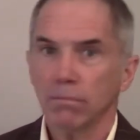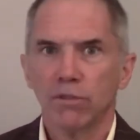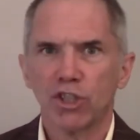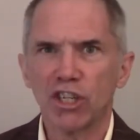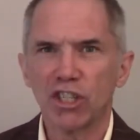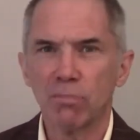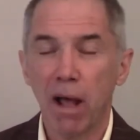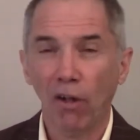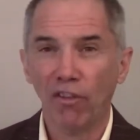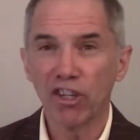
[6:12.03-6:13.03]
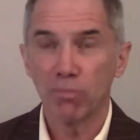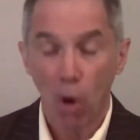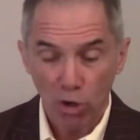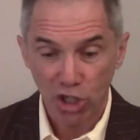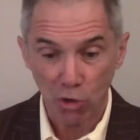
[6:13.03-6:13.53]
She smelled the
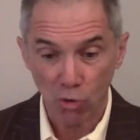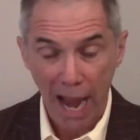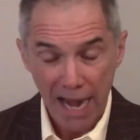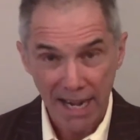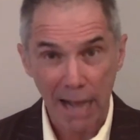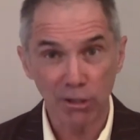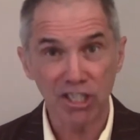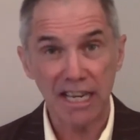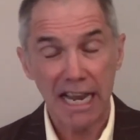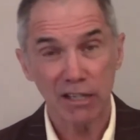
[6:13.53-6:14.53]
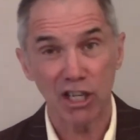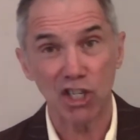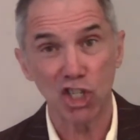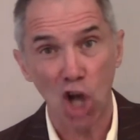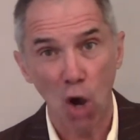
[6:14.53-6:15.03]
smoke, she ran downstairs
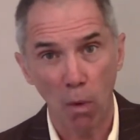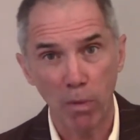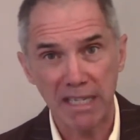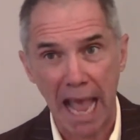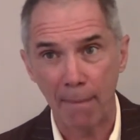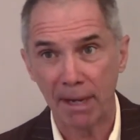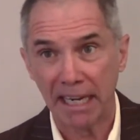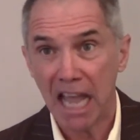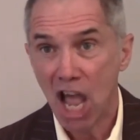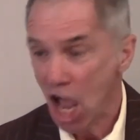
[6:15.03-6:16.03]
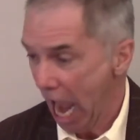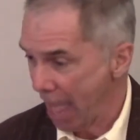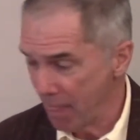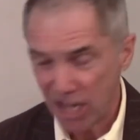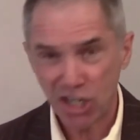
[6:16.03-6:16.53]
and saw what was happening.
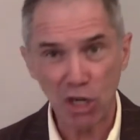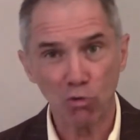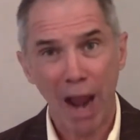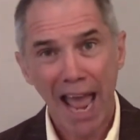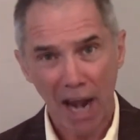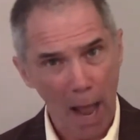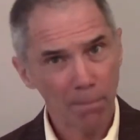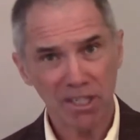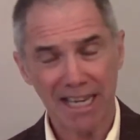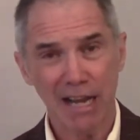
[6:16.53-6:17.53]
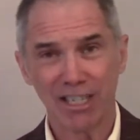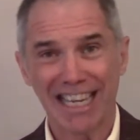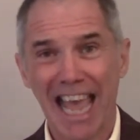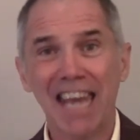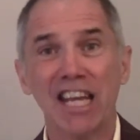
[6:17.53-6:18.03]
And then she ran upstairs
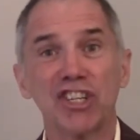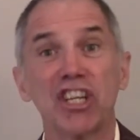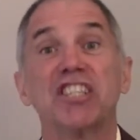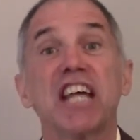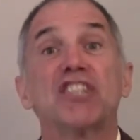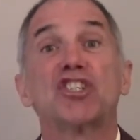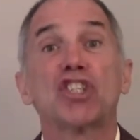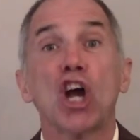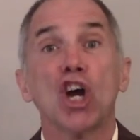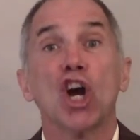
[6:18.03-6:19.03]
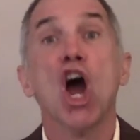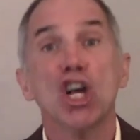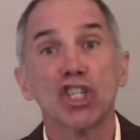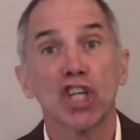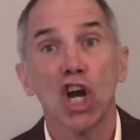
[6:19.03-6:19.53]
again and she said, Sir,
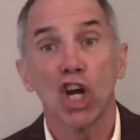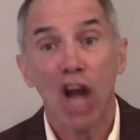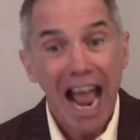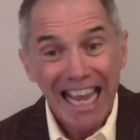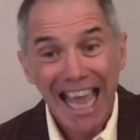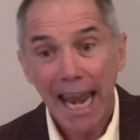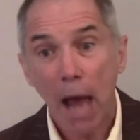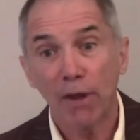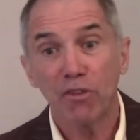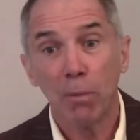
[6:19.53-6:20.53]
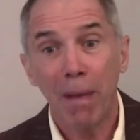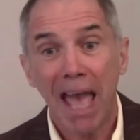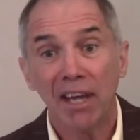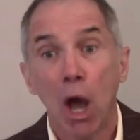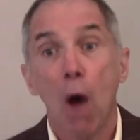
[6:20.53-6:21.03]
sir, get out of your
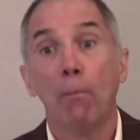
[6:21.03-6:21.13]
bed,